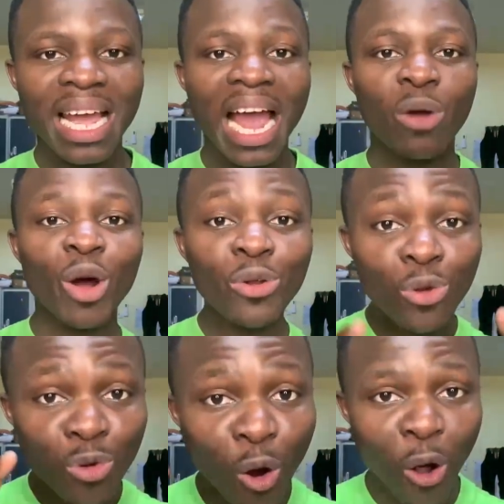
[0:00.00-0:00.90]
And when you
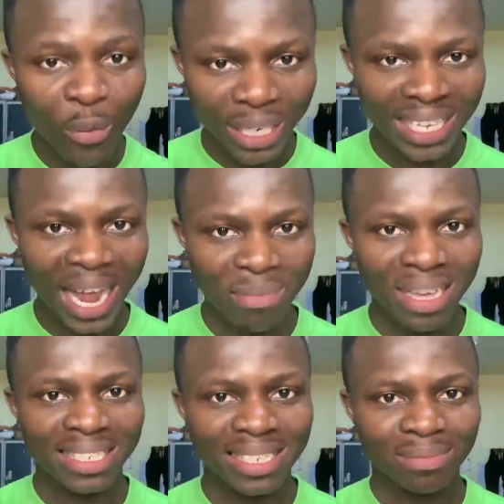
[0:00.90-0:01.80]
go on
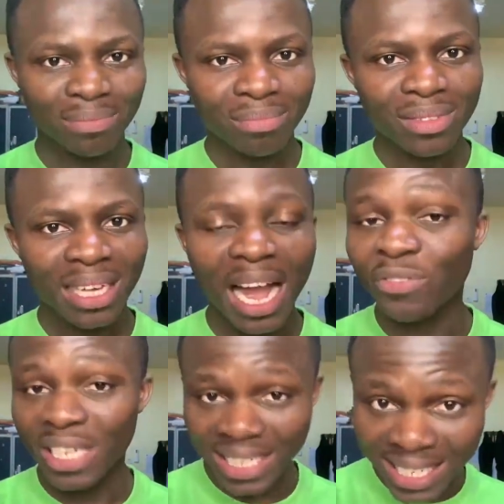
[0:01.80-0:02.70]
retirement
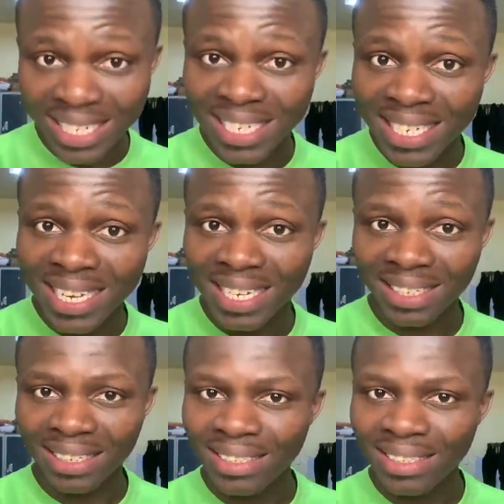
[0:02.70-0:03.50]
after 60 years,